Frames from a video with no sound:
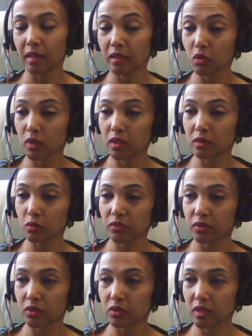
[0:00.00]
anyone
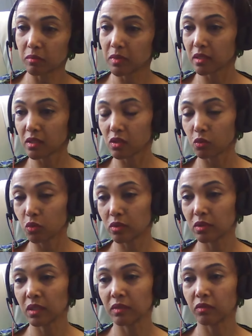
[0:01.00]
for immigration
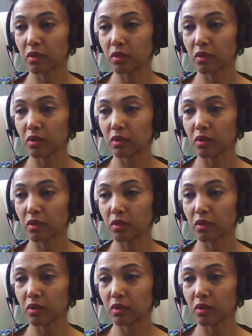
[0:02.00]
work